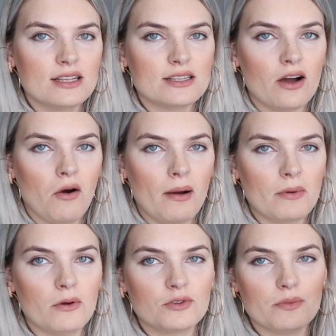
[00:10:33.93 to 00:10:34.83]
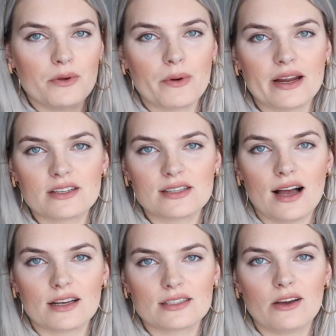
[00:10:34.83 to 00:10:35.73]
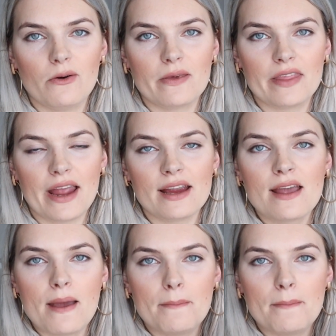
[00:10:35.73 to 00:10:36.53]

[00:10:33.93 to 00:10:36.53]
So I'm going to be wearing socks going there,